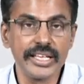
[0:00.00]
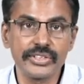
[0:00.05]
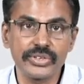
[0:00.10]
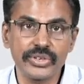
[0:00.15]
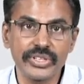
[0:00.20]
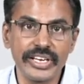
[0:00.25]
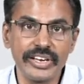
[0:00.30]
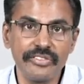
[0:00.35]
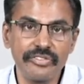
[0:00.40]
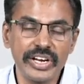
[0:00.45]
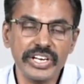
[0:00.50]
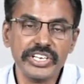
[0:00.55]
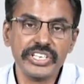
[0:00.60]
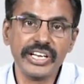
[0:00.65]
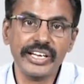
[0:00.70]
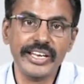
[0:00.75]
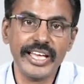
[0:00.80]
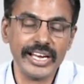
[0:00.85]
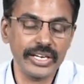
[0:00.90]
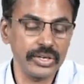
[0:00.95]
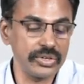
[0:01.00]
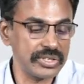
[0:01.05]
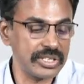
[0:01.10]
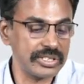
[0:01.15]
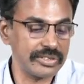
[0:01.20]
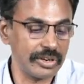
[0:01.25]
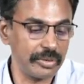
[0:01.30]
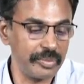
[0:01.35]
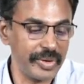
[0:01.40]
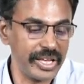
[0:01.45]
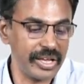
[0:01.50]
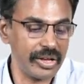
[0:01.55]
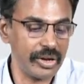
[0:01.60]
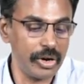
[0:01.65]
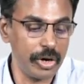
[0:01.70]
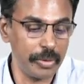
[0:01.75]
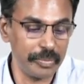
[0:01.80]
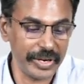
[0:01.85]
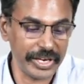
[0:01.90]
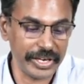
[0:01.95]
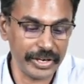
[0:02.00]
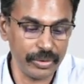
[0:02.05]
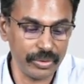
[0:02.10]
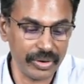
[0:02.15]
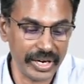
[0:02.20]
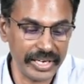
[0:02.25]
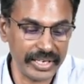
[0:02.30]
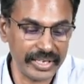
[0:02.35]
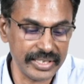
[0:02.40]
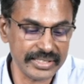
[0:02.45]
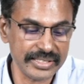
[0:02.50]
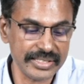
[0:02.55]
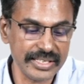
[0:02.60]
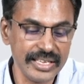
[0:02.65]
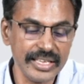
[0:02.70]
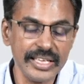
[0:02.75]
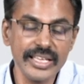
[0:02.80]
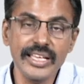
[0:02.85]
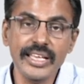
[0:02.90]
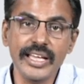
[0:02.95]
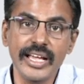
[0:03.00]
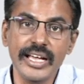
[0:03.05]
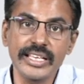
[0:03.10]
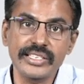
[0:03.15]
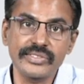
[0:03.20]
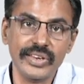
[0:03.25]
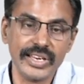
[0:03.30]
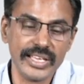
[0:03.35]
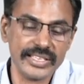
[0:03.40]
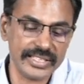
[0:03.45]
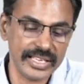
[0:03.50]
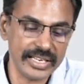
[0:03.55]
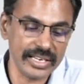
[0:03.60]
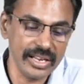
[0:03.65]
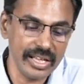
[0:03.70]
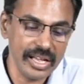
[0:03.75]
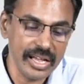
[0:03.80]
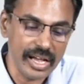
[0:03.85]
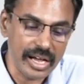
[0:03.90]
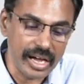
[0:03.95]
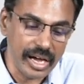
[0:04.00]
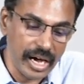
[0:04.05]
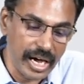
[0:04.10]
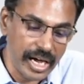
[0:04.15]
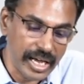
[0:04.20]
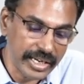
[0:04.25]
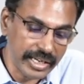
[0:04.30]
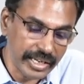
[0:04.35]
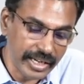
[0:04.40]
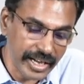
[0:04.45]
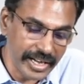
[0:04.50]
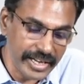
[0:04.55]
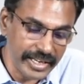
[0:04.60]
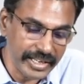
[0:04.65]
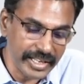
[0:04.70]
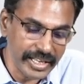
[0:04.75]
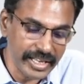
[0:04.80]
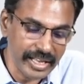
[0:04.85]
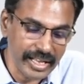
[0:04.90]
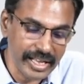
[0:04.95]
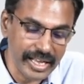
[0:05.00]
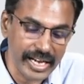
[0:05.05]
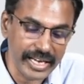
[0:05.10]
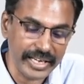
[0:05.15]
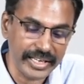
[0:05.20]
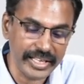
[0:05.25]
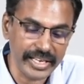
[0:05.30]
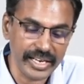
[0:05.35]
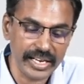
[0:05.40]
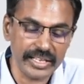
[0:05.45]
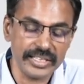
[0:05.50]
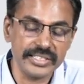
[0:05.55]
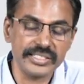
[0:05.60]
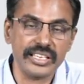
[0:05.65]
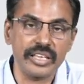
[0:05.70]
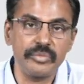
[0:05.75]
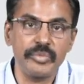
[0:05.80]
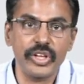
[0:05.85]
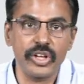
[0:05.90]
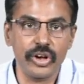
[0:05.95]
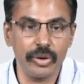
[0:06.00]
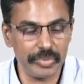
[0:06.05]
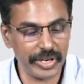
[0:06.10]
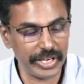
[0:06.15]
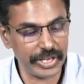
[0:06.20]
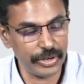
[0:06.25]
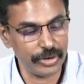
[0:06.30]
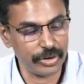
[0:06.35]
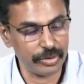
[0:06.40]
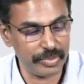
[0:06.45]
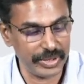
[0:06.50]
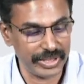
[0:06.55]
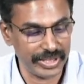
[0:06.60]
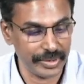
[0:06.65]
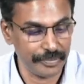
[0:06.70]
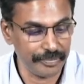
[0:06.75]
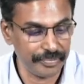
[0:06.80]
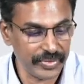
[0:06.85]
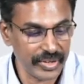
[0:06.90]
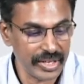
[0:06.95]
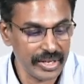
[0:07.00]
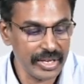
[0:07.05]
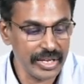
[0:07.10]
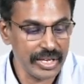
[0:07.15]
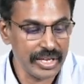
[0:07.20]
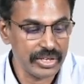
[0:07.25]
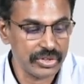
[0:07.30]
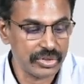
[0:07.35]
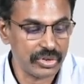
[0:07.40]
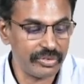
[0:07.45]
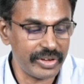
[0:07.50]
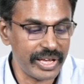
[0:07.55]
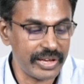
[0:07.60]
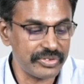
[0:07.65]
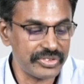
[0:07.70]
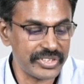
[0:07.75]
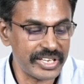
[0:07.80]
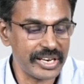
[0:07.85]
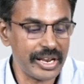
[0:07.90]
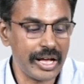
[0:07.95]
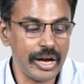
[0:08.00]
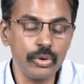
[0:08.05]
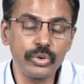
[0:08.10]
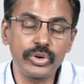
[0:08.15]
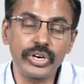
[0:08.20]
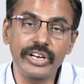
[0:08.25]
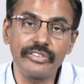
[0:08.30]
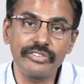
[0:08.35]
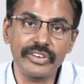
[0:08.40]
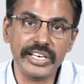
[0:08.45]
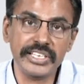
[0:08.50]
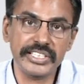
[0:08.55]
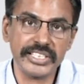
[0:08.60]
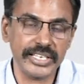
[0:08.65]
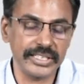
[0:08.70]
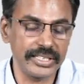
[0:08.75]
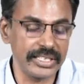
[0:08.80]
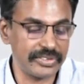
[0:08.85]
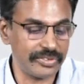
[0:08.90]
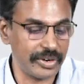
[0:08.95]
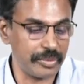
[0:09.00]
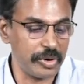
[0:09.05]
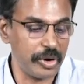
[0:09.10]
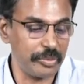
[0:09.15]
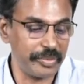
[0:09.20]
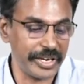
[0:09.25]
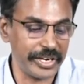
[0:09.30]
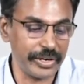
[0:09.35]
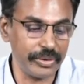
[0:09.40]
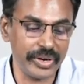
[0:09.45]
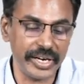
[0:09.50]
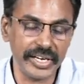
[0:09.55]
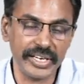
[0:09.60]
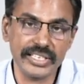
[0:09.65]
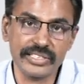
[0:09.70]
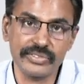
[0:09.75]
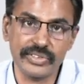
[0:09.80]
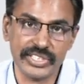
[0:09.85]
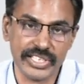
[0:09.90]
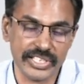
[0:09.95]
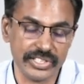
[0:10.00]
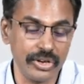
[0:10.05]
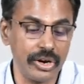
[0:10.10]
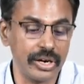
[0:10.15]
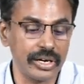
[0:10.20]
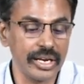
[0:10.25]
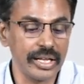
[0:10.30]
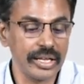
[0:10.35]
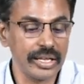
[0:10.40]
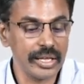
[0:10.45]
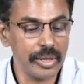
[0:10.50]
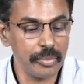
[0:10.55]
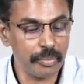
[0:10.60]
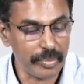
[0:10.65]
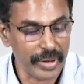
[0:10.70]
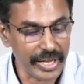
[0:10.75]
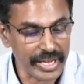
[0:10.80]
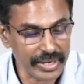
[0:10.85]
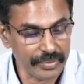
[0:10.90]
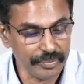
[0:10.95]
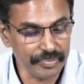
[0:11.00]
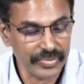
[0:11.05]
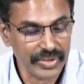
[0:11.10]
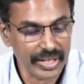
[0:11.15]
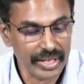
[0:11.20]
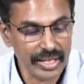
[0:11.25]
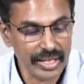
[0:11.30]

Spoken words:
So the differential diagnosis will be optic neuritis as well as an arthritic anterior ischemic optic neuropathy. So we have seen how to differentiate this from optic neuritis, which has got pain,